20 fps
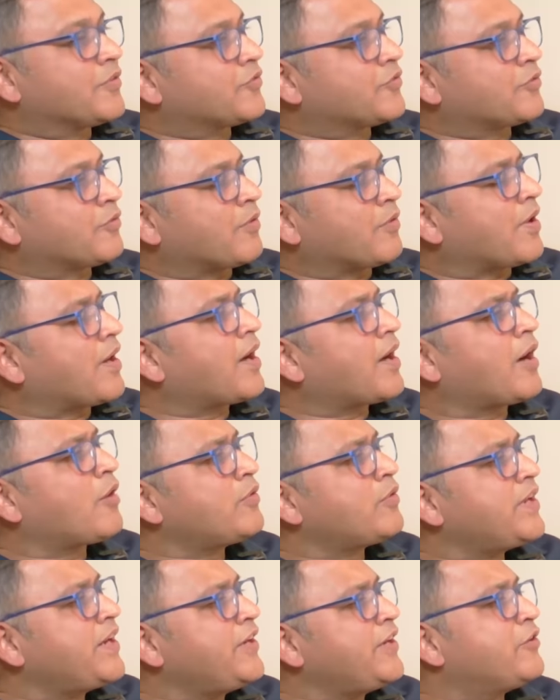So
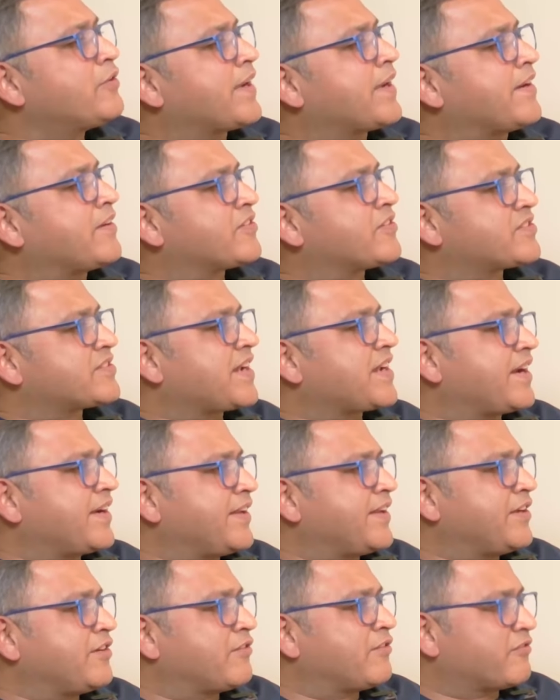how did your
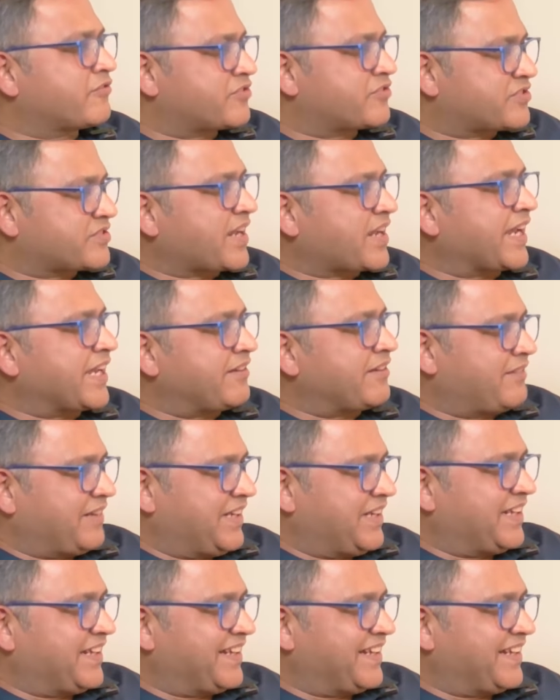understanding of style